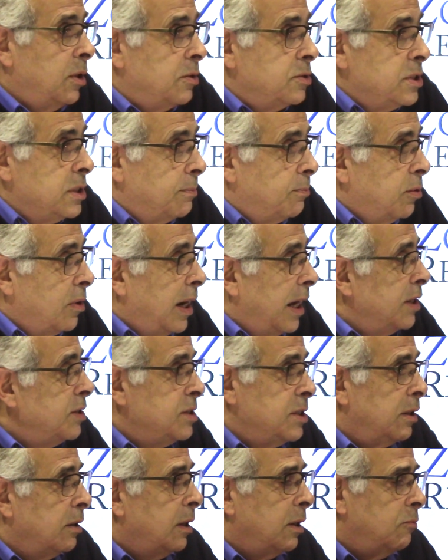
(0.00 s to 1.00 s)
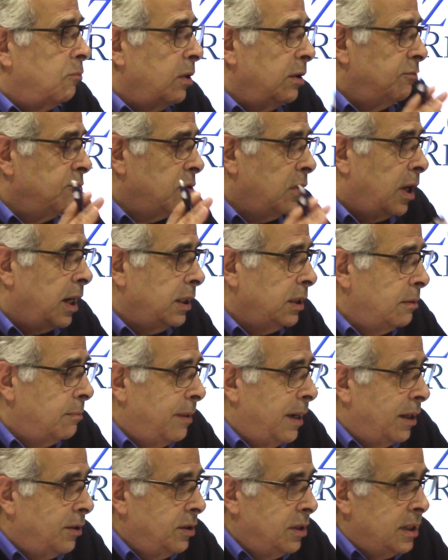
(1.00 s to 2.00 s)
no surprise here, and we've talked
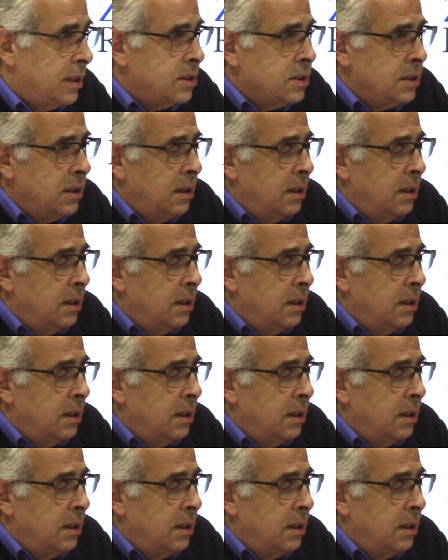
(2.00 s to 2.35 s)
about this